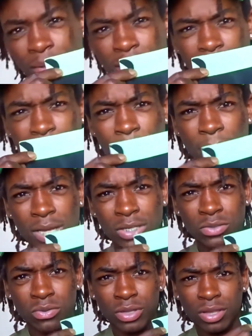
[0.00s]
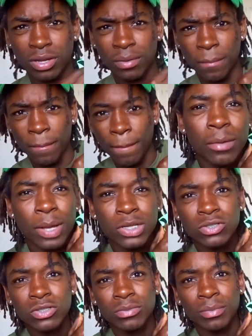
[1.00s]
But yeah, it matches with
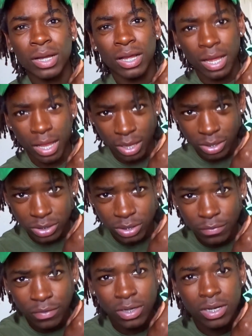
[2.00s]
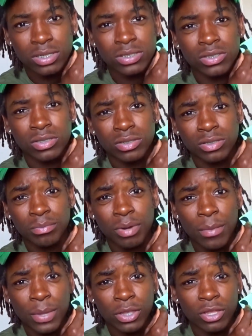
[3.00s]
my hat and stuff like that, so
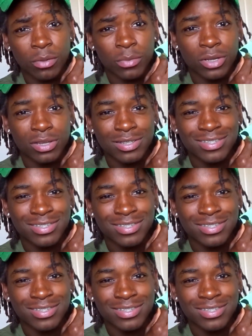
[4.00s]
probably a thumbnail.